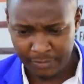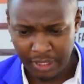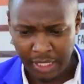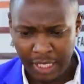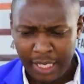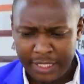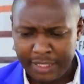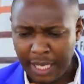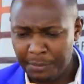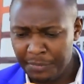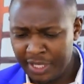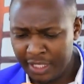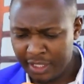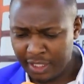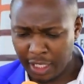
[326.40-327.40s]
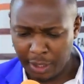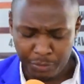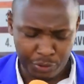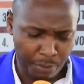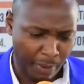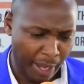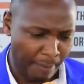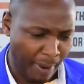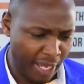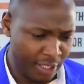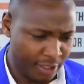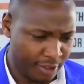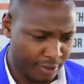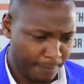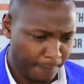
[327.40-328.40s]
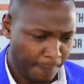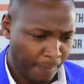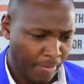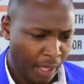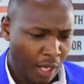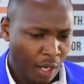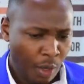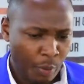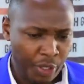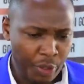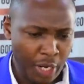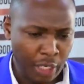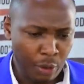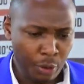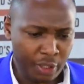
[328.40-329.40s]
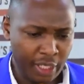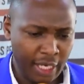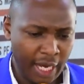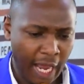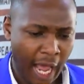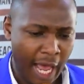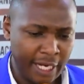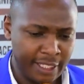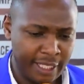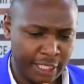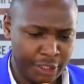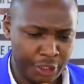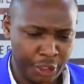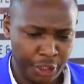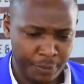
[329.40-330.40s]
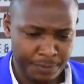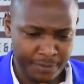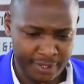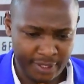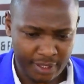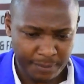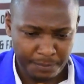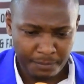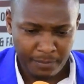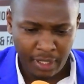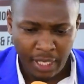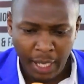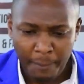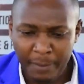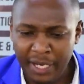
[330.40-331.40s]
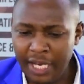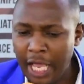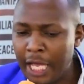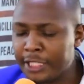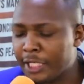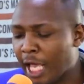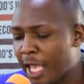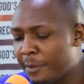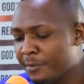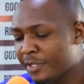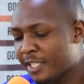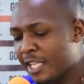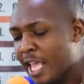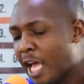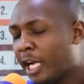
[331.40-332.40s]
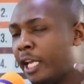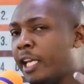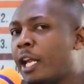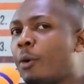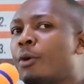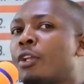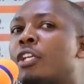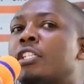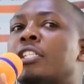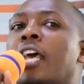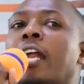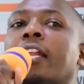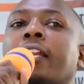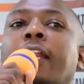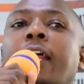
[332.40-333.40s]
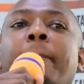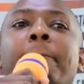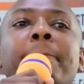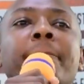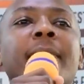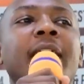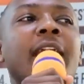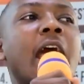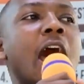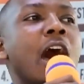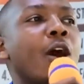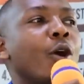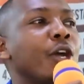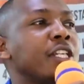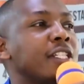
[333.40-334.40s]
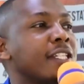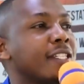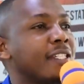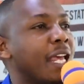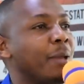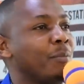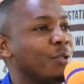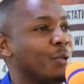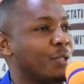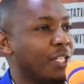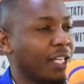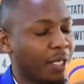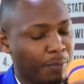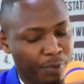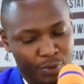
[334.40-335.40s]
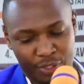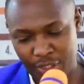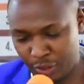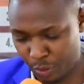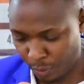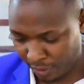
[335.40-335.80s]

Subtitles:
something came to my mind. When you are looking at the teams, many a times their leader will tell them, now it is time to take position.